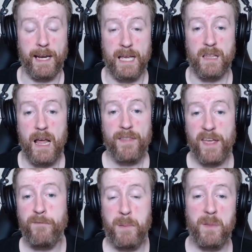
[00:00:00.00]
Like
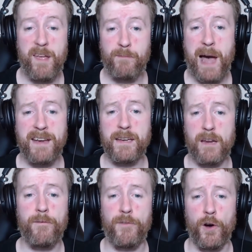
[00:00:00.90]
they've banned
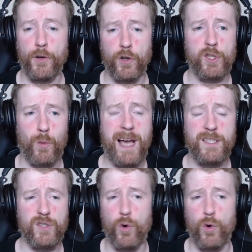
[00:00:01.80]
Inferno twice,